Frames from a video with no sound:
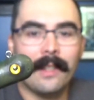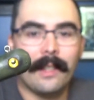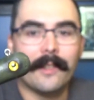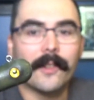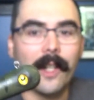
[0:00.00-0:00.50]

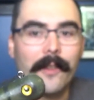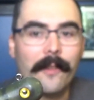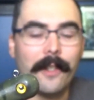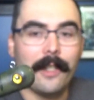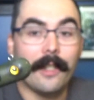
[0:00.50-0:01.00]
It's got
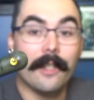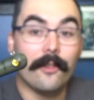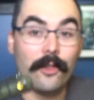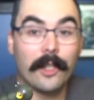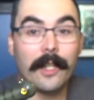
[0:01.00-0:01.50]
the
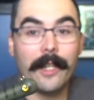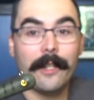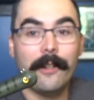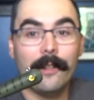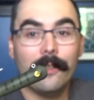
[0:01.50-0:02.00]
jig head